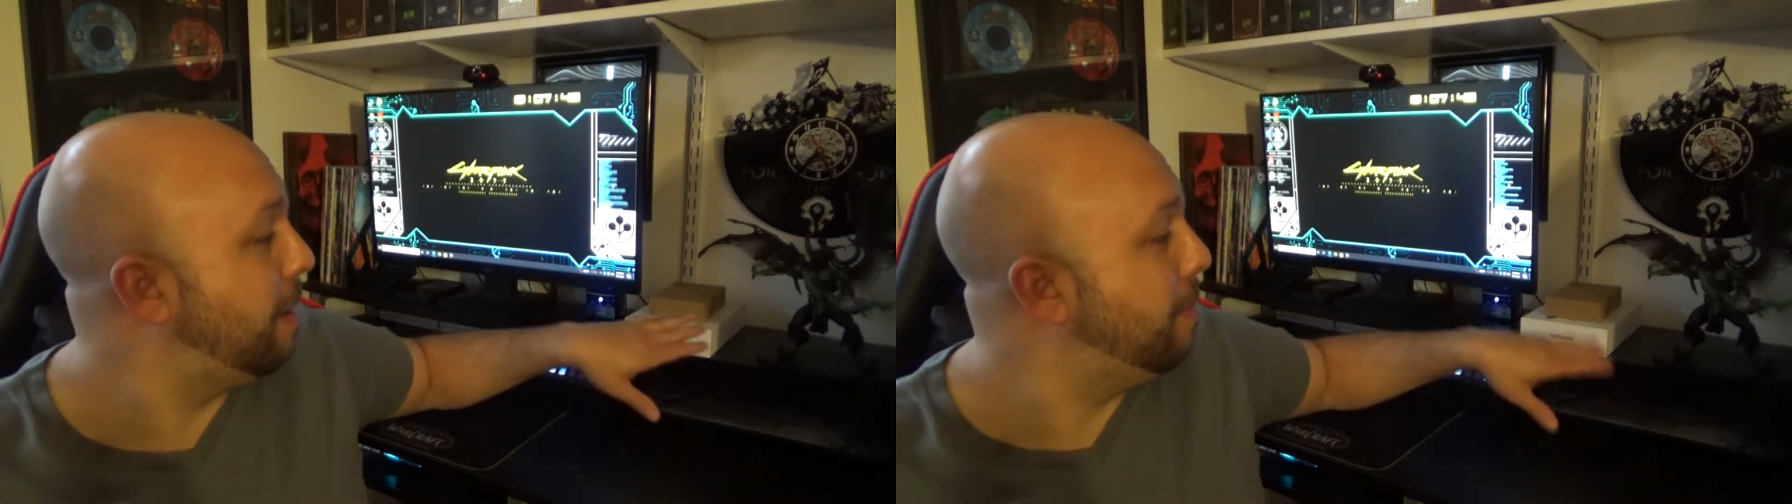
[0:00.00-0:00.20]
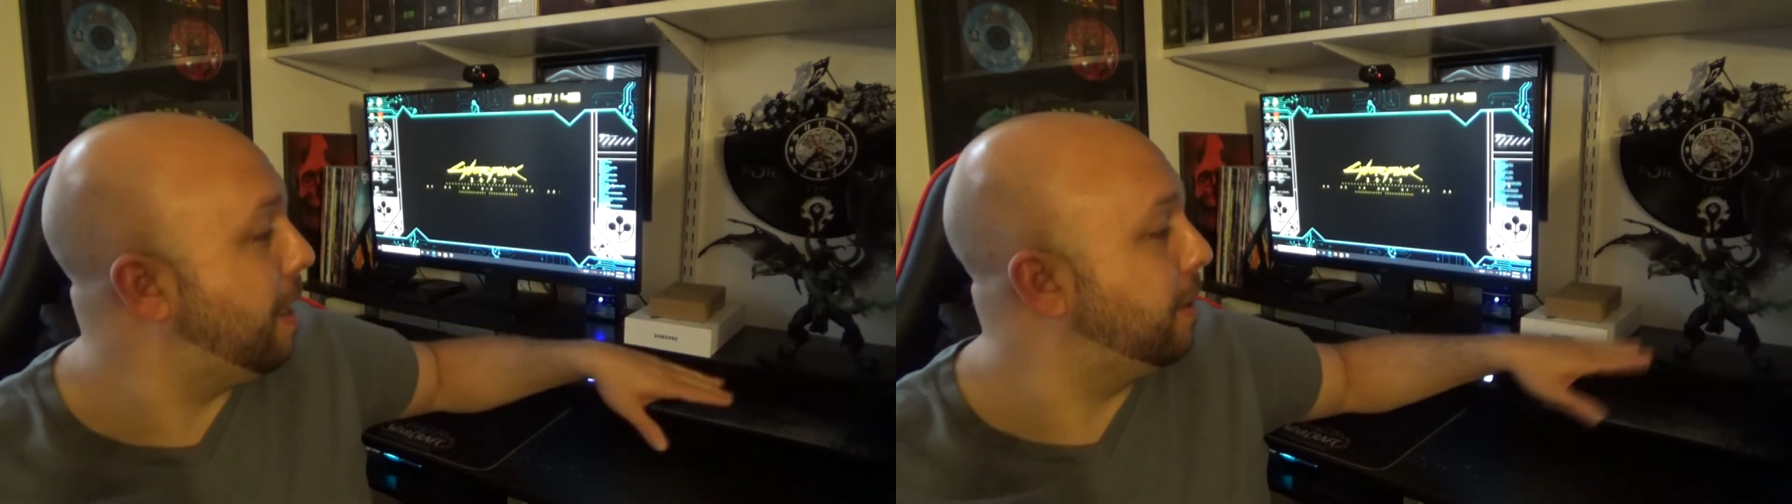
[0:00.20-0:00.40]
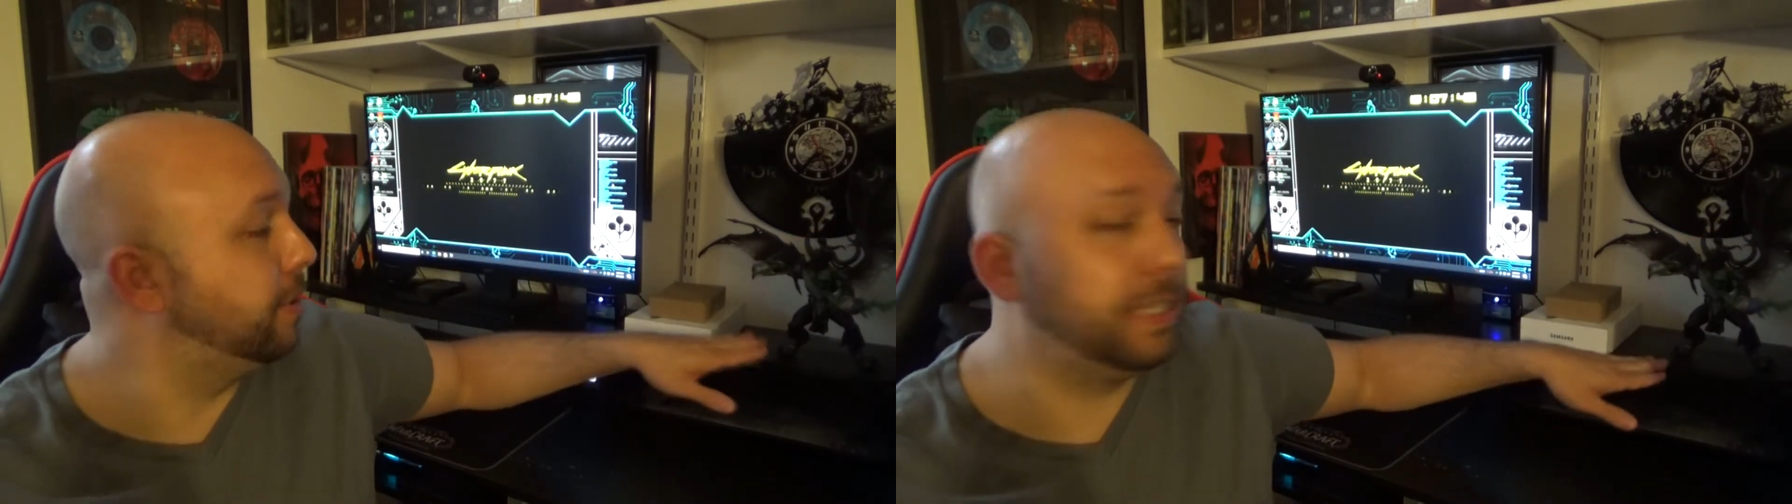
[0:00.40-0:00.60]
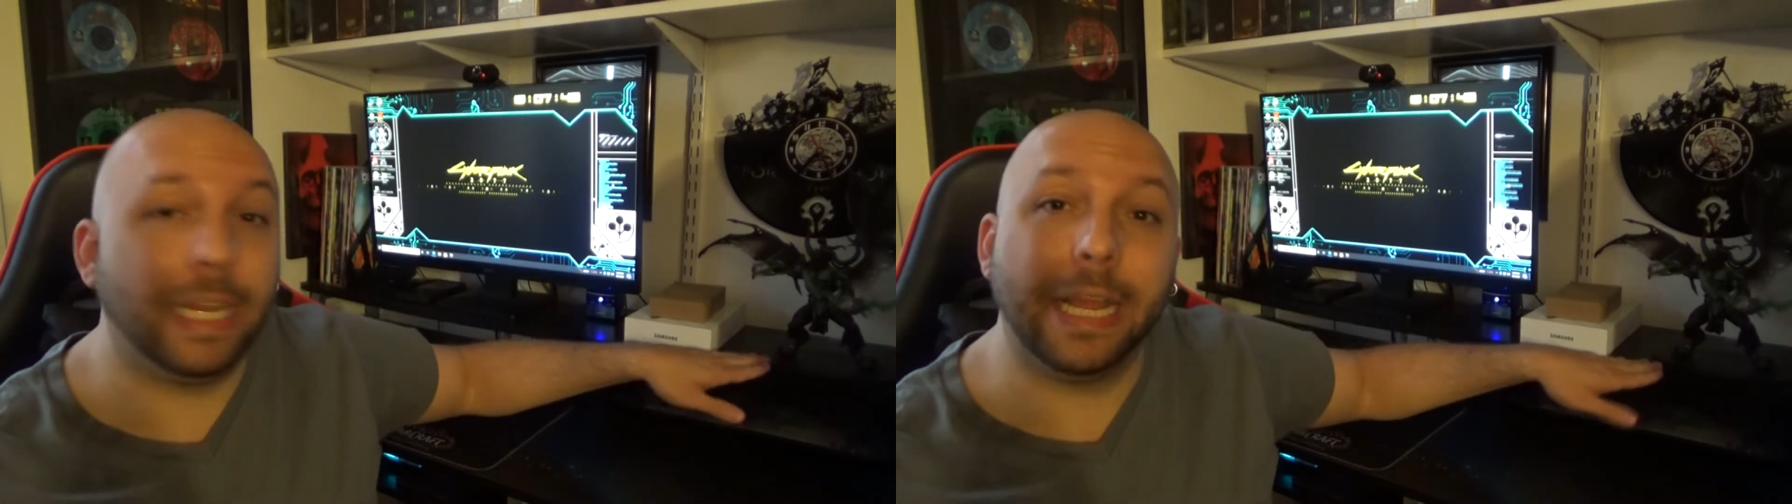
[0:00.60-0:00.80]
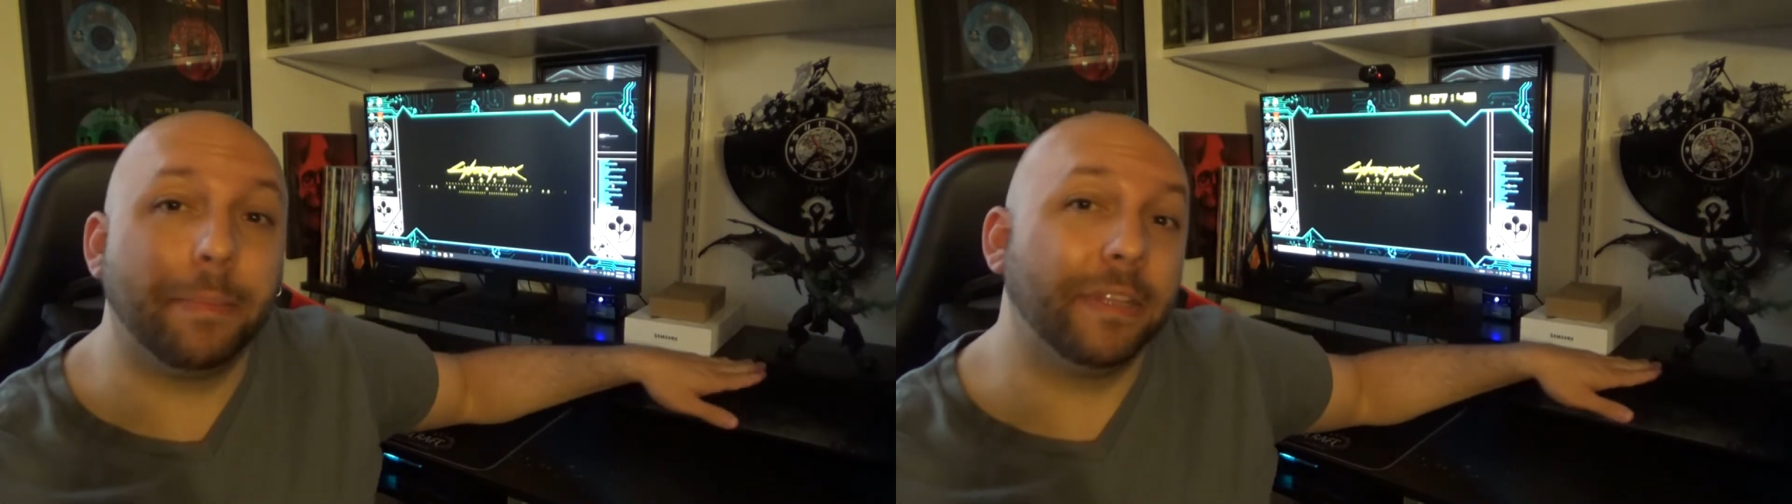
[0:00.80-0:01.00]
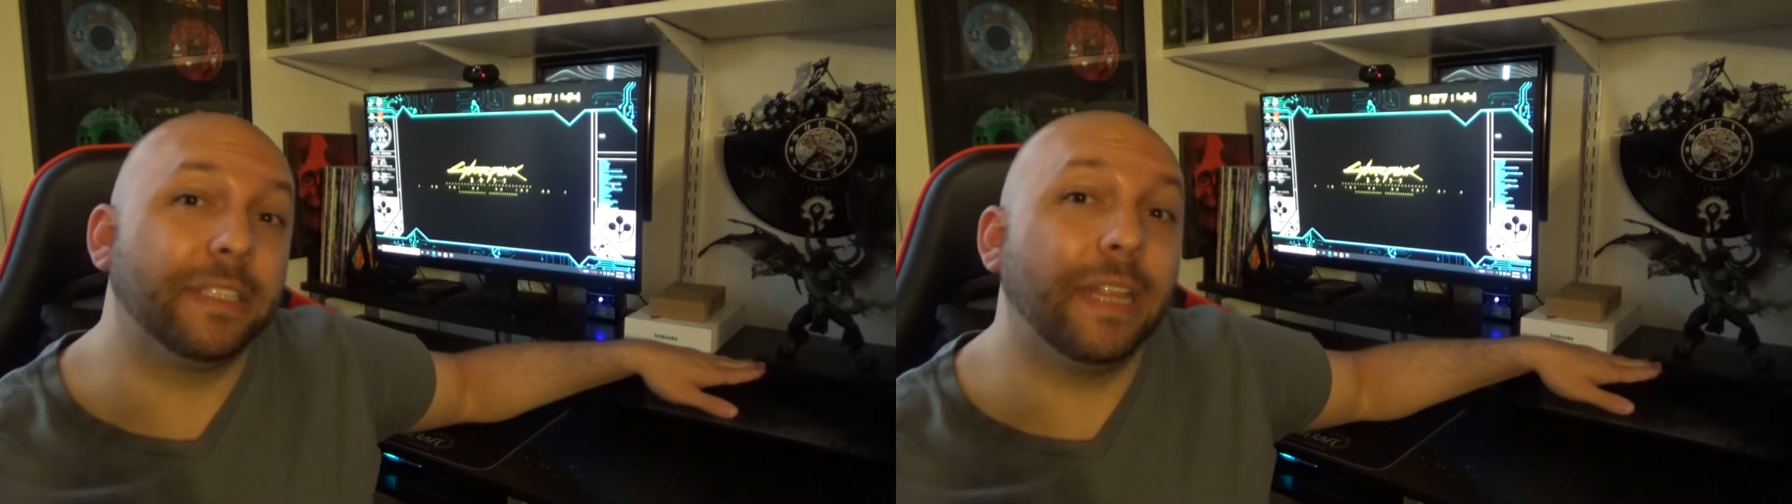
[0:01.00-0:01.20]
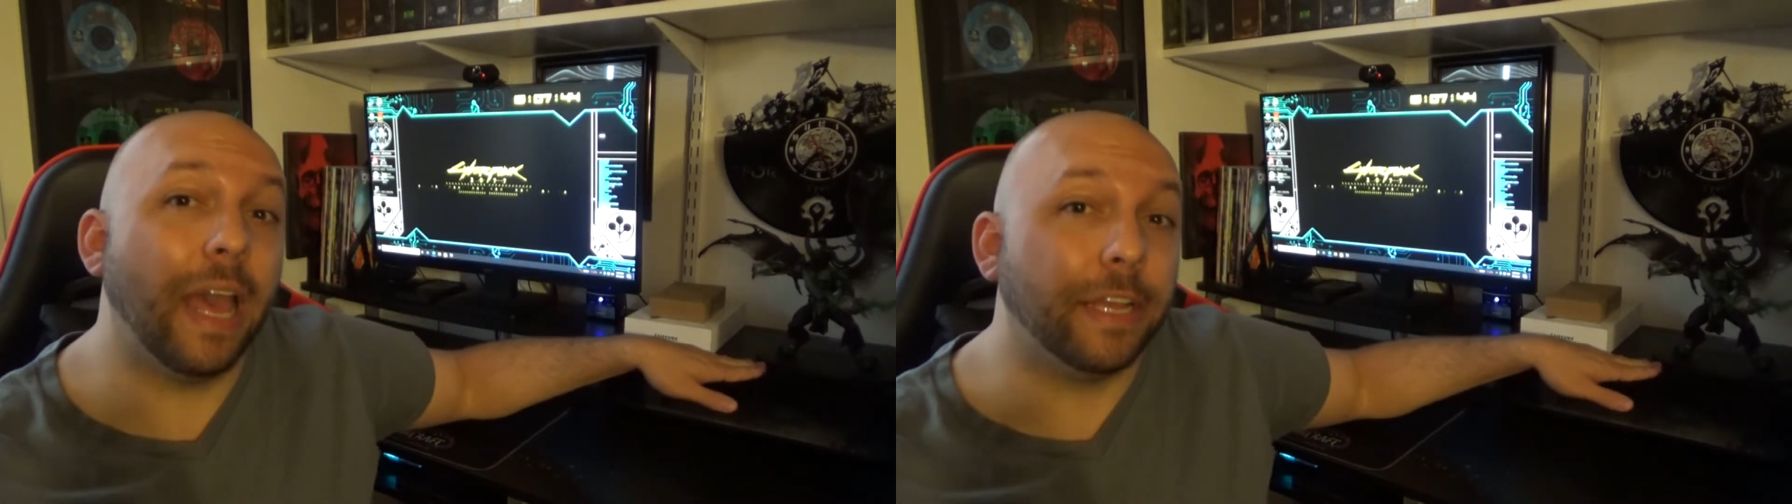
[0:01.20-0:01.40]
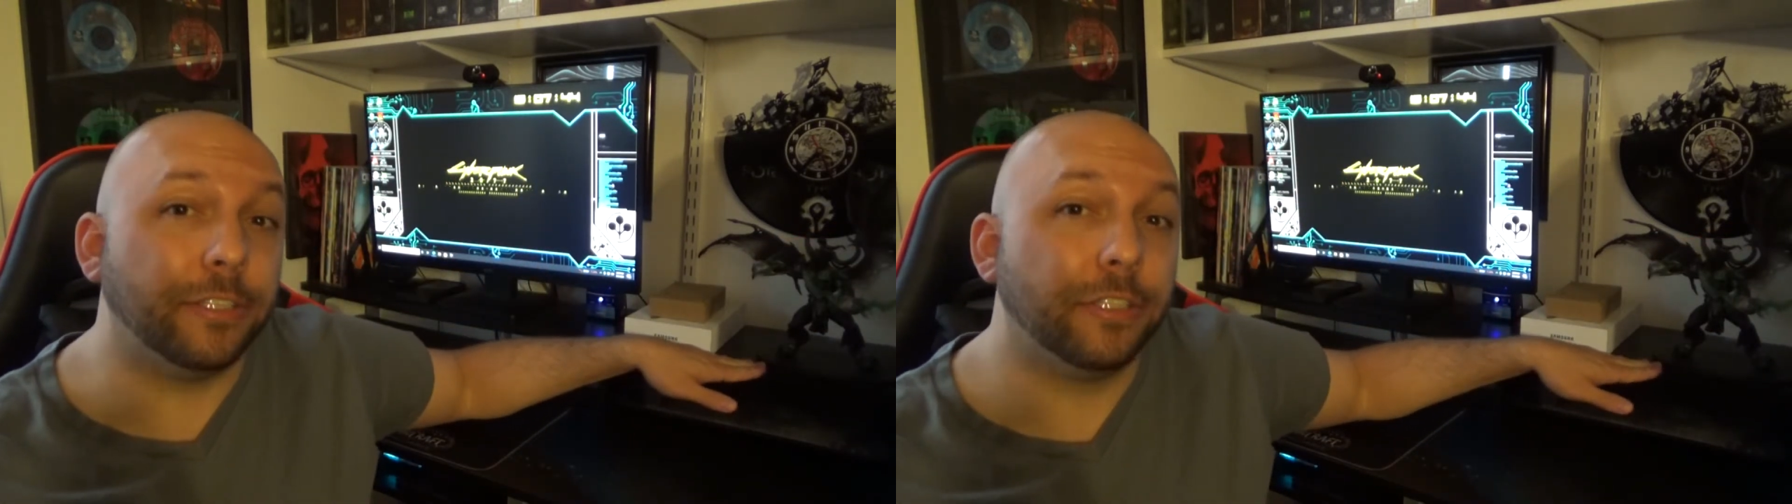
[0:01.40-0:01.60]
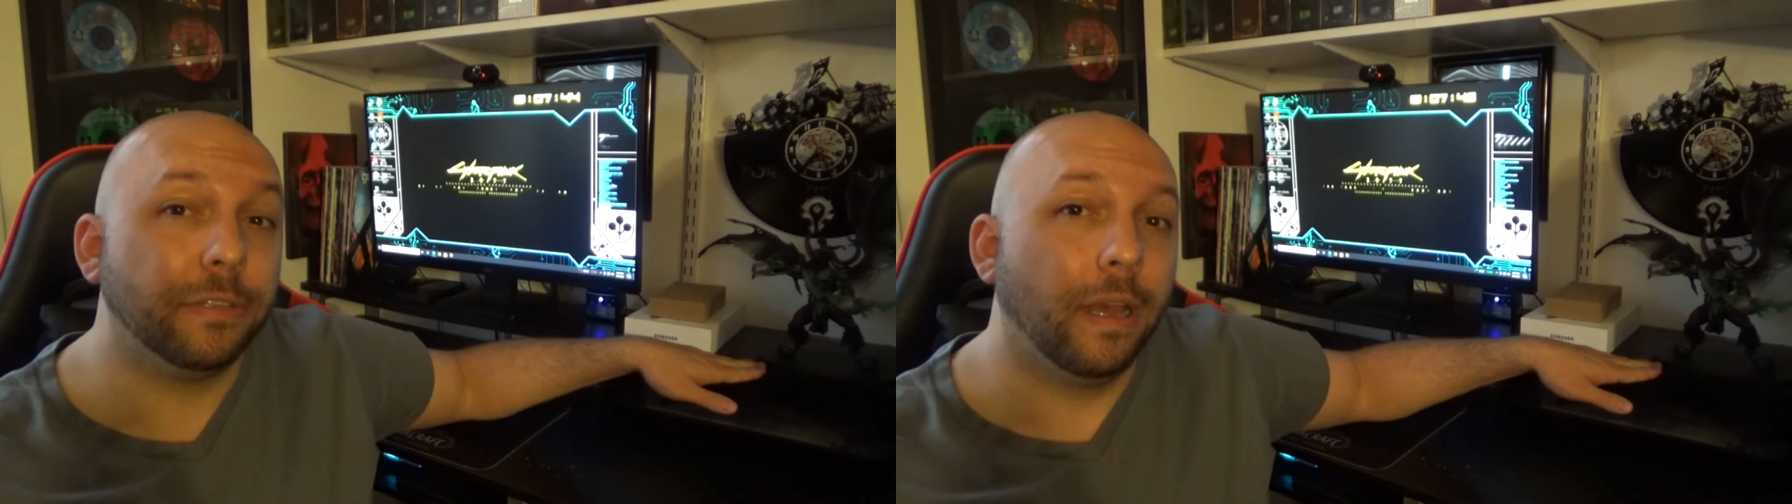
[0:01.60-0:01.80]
monitor sitting up on this ledge,